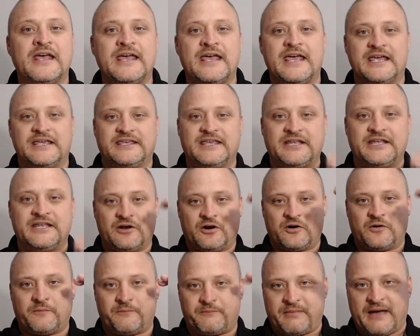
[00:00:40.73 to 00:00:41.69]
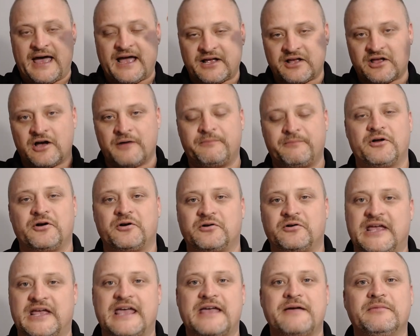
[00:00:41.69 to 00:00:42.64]
and getting her back up on her
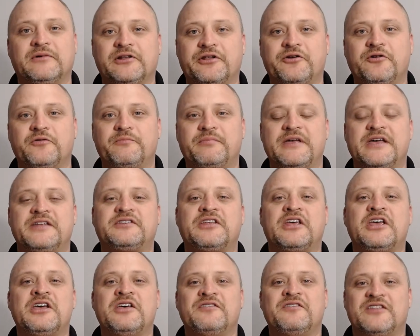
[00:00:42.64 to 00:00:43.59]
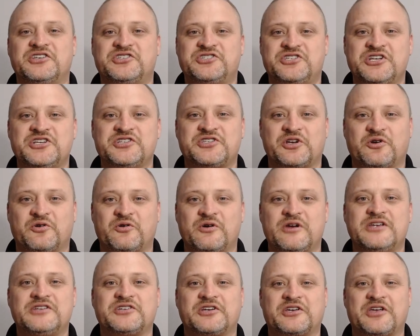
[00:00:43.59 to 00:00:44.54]
game a little bit that she's
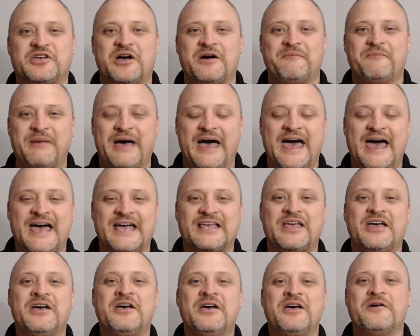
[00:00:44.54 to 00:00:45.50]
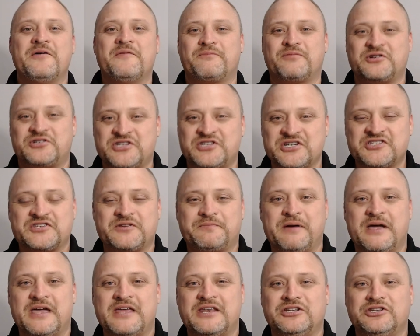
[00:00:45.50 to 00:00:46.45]
agreed to come back,
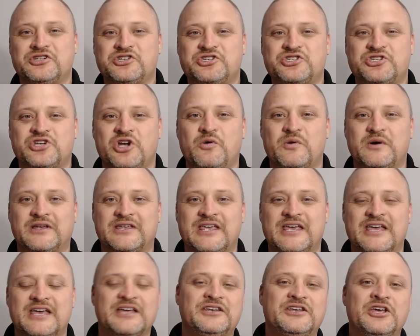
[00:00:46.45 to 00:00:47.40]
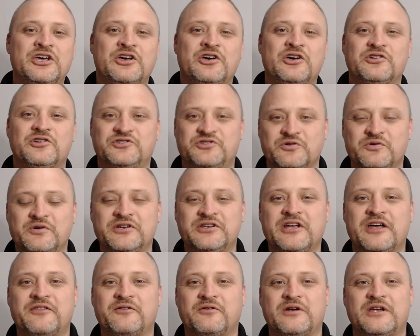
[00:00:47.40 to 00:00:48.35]
participate in the show again, do
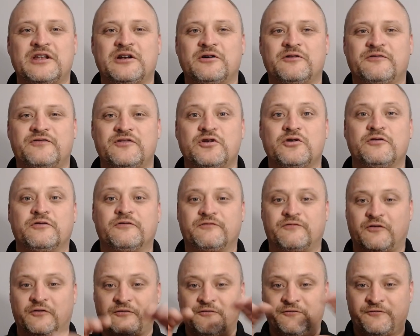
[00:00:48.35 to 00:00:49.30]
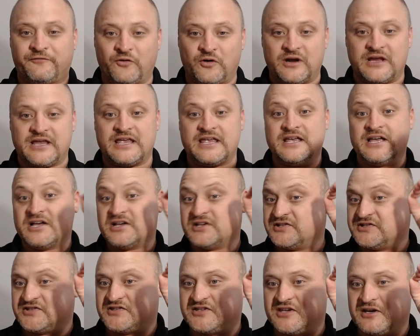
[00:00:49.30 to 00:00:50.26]
another interview for free,
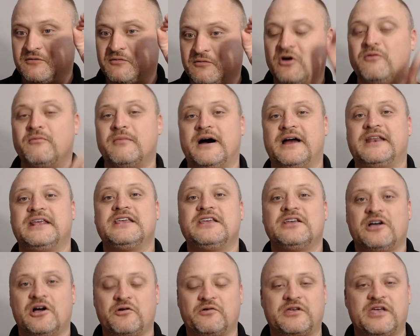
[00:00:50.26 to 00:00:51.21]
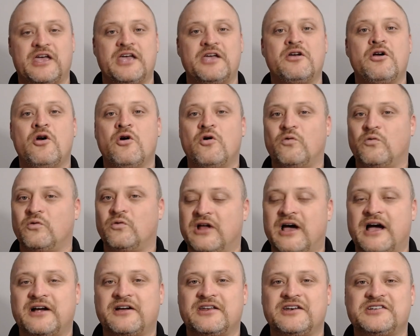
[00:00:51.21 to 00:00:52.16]
zero money, okay? We're
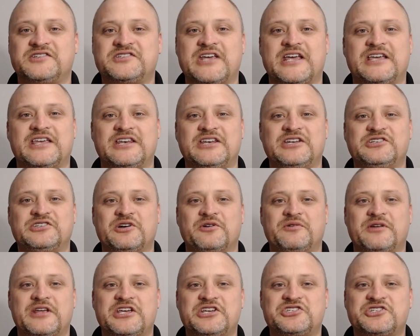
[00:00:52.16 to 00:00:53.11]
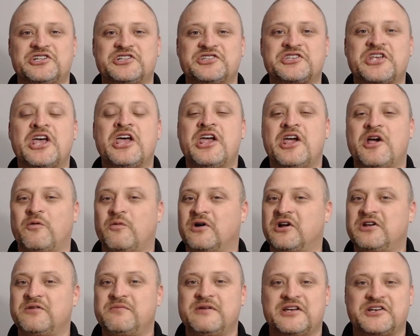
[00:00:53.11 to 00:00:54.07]
not gonna take any donations and we're
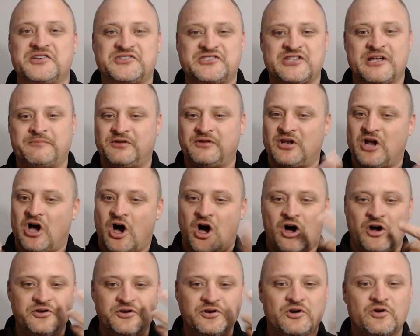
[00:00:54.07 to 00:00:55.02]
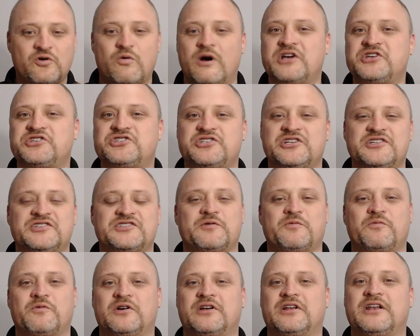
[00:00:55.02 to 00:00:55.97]
gonna be accepting all your questions and
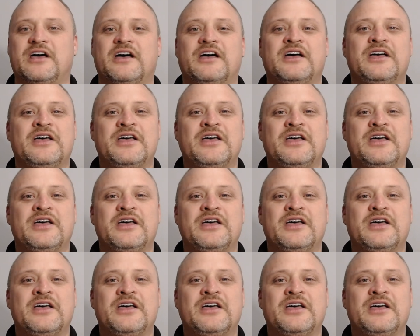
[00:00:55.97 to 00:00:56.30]
we're gonna